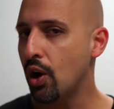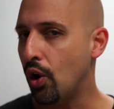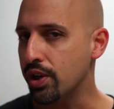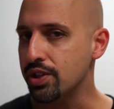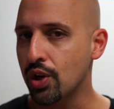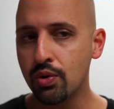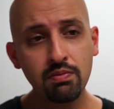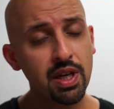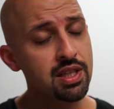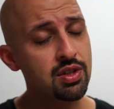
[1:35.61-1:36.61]
On its
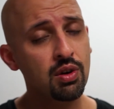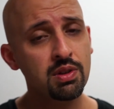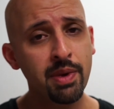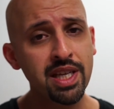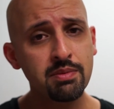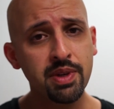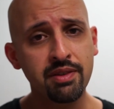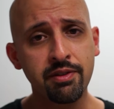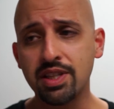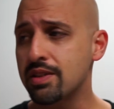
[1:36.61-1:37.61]
own, it's not meant to be
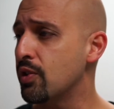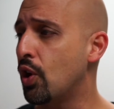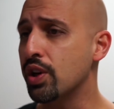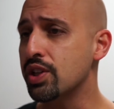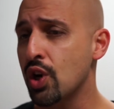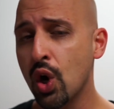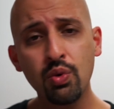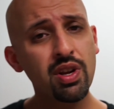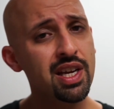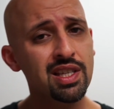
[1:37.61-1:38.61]
offensive. On its
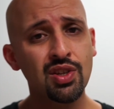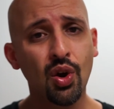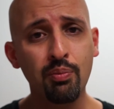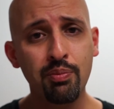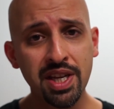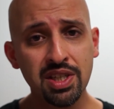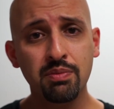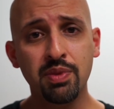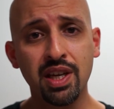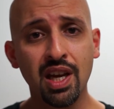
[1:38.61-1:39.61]
own, it's not meant
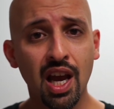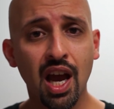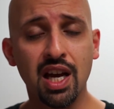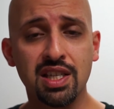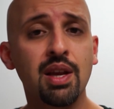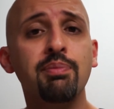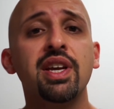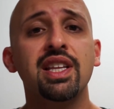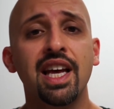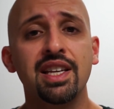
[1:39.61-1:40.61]
to be
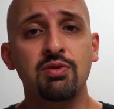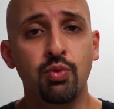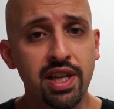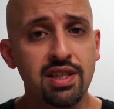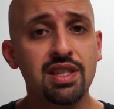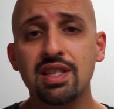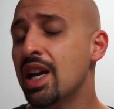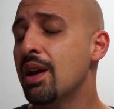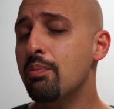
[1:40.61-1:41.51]
something that is racist.